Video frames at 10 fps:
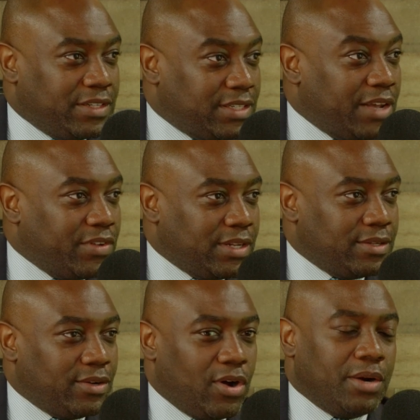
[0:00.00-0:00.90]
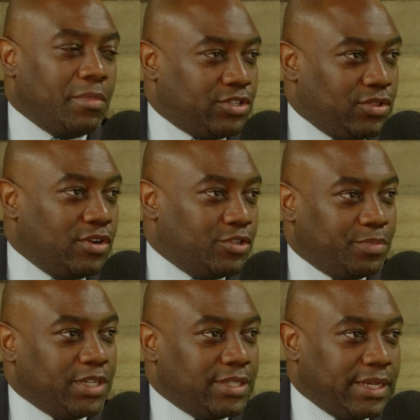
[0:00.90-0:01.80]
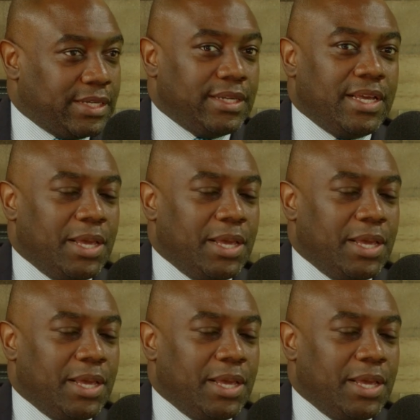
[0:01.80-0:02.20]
seven on a much larger building.